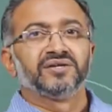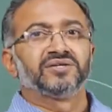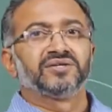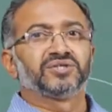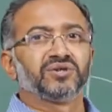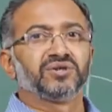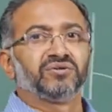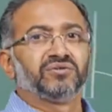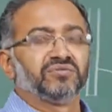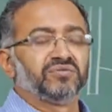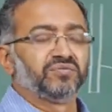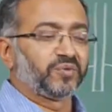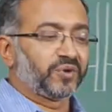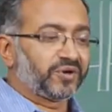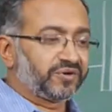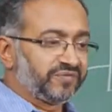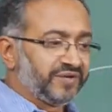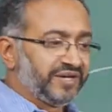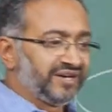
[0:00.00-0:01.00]
So
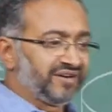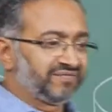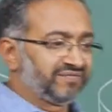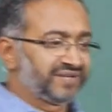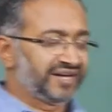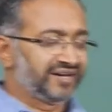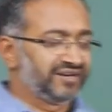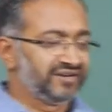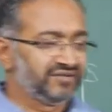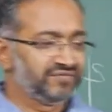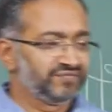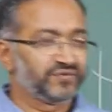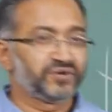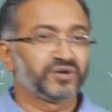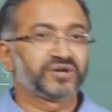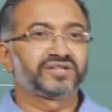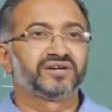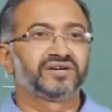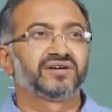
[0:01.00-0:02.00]
what we have done
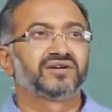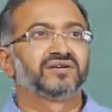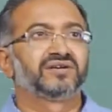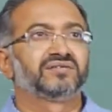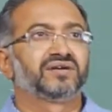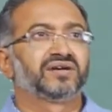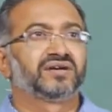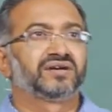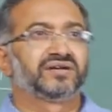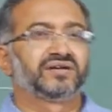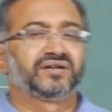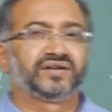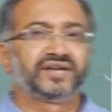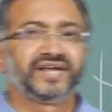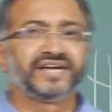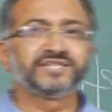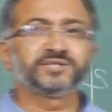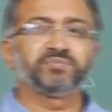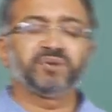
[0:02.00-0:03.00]
for the
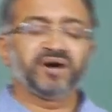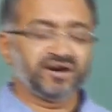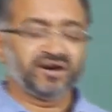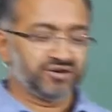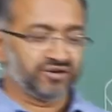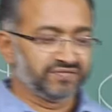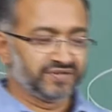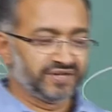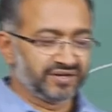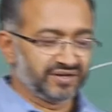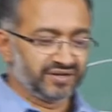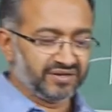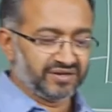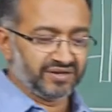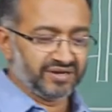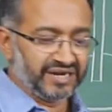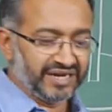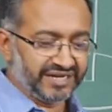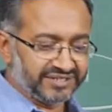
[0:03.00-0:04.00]
next part of the
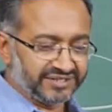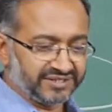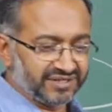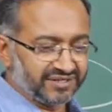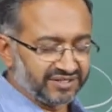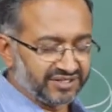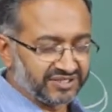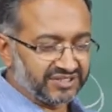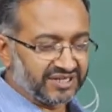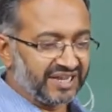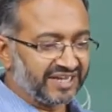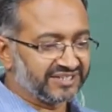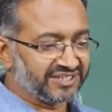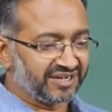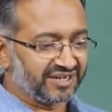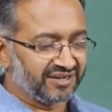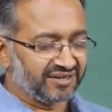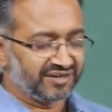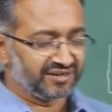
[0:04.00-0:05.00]

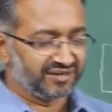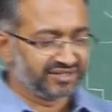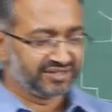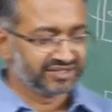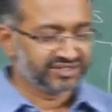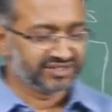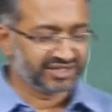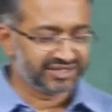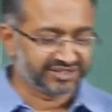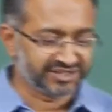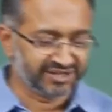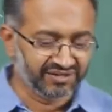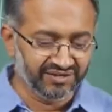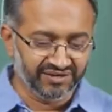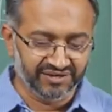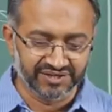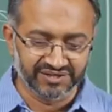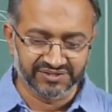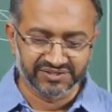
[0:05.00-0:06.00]
lecture, this
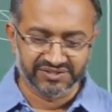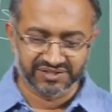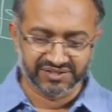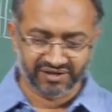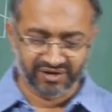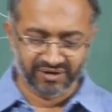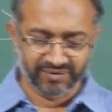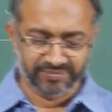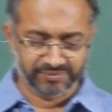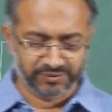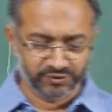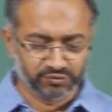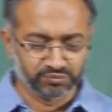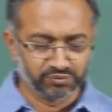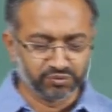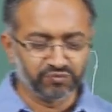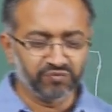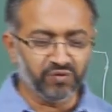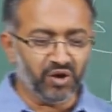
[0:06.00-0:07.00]
session, is to
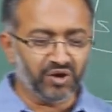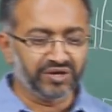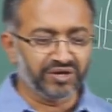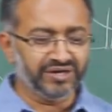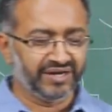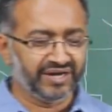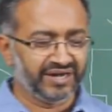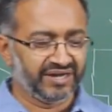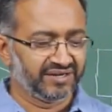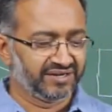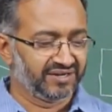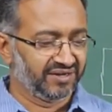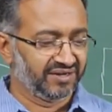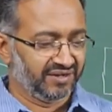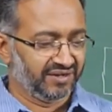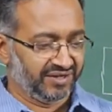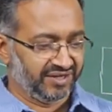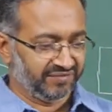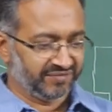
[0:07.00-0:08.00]
move on, and
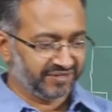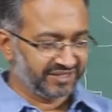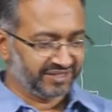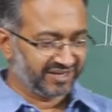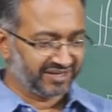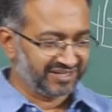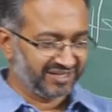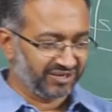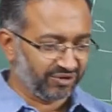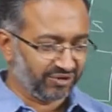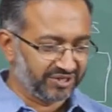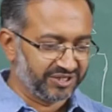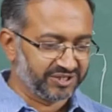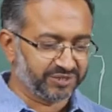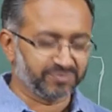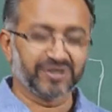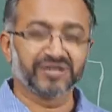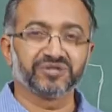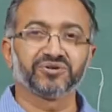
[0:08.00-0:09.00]
given that all
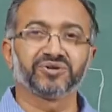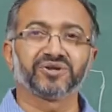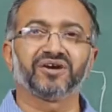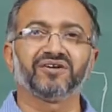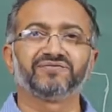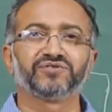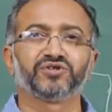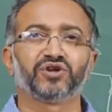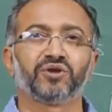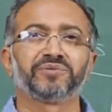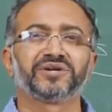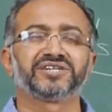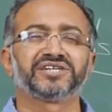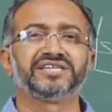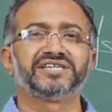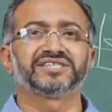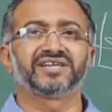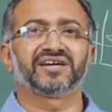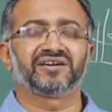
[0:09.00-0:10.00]
these plethora of
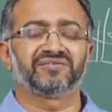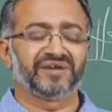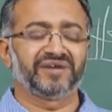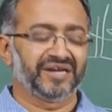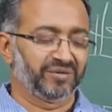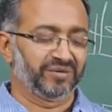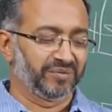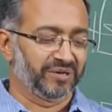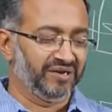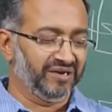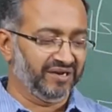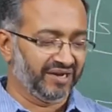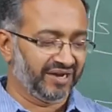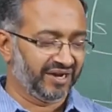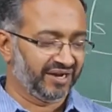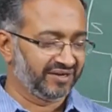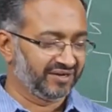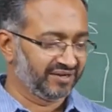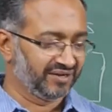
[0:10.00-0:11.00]
geometries are available,
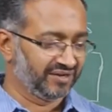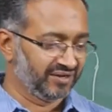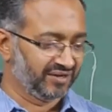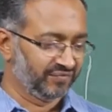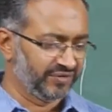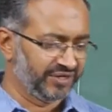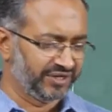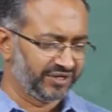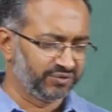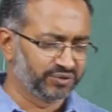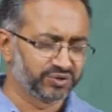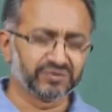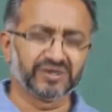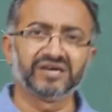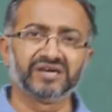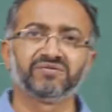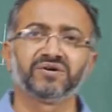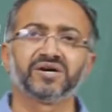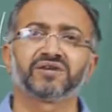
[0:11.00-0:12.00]
and we
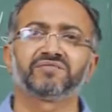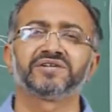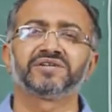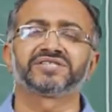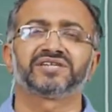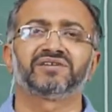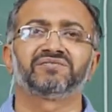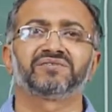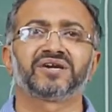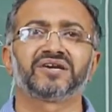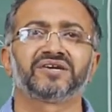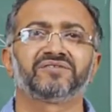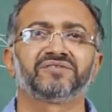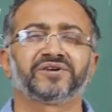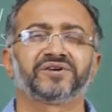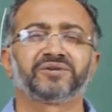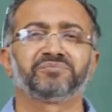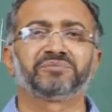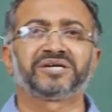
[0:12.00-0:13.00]
usually work with several
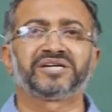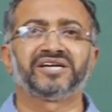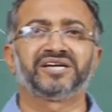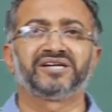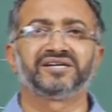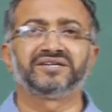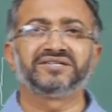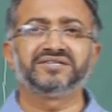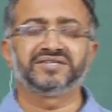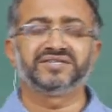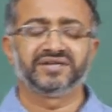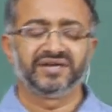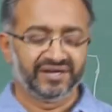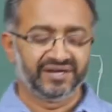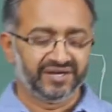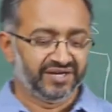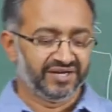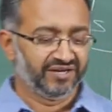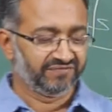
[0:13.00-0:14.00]
different materials,
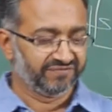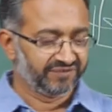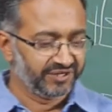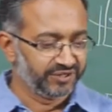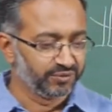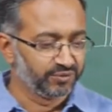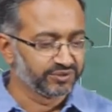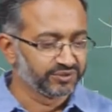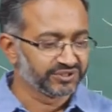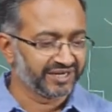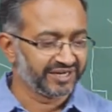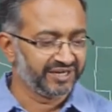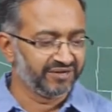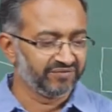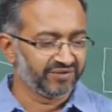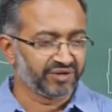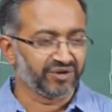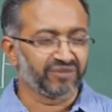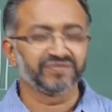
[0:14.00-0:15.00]
if we use any
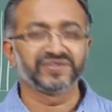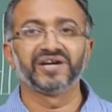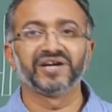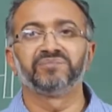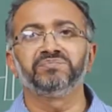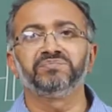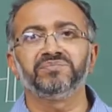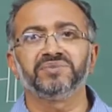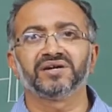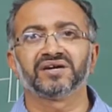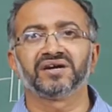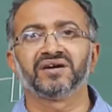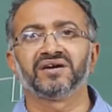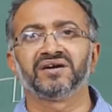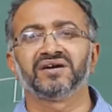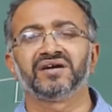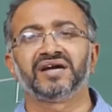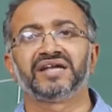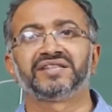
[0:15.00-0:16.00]
one of them
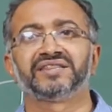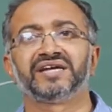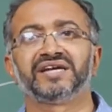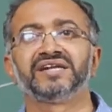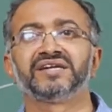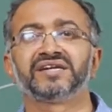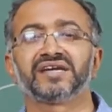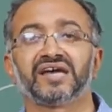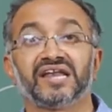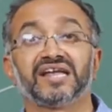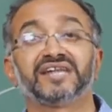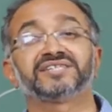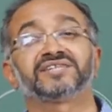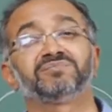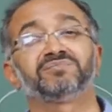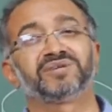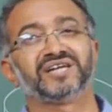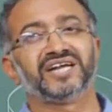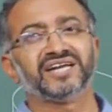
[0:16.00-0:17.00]
and then collect
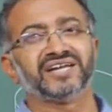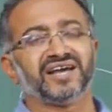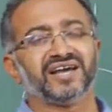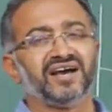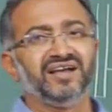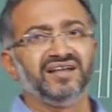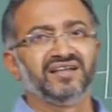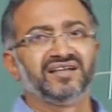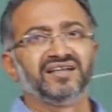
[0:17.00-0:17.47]
some data,